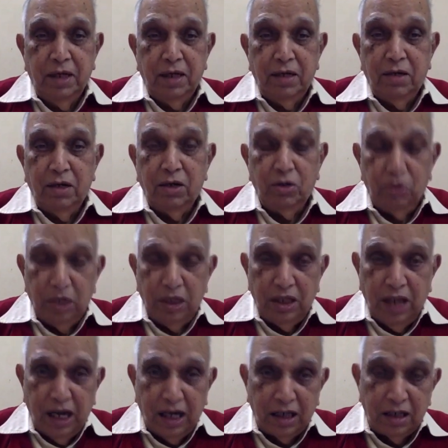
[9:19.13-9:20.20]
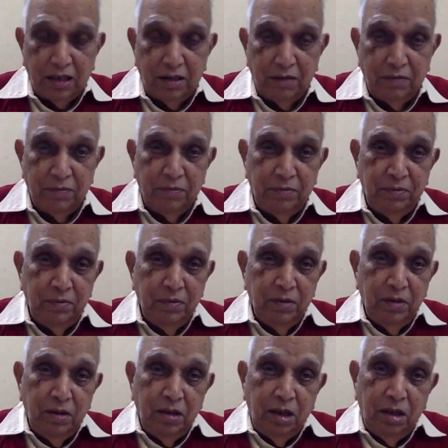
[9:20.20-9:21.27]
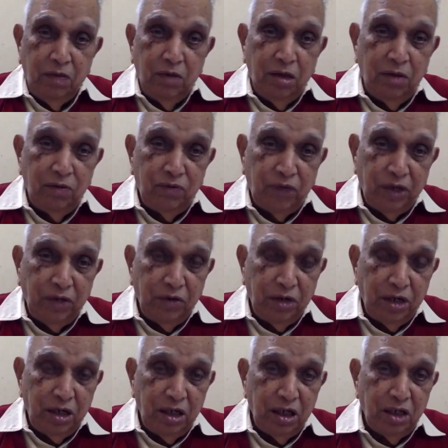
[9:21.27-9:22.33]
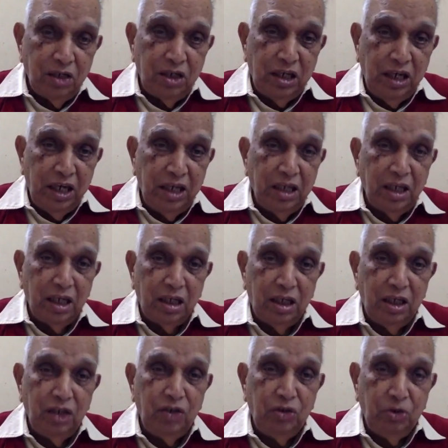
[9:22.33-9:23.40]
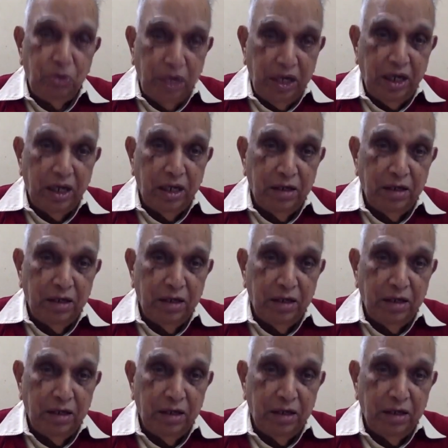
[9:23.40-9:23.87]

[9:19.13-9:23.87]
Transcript: Not only that, even 500 years later, that is today,